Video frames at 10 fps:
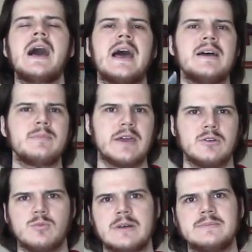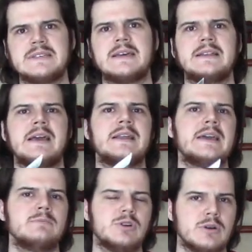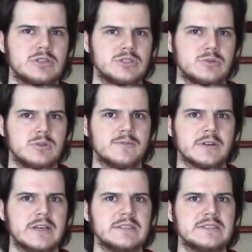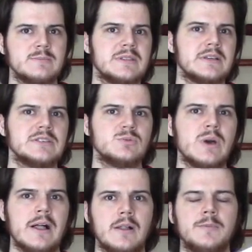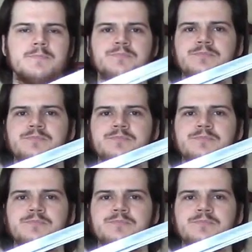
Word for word: I have my own website, and I am going to school for gunsmithing as well.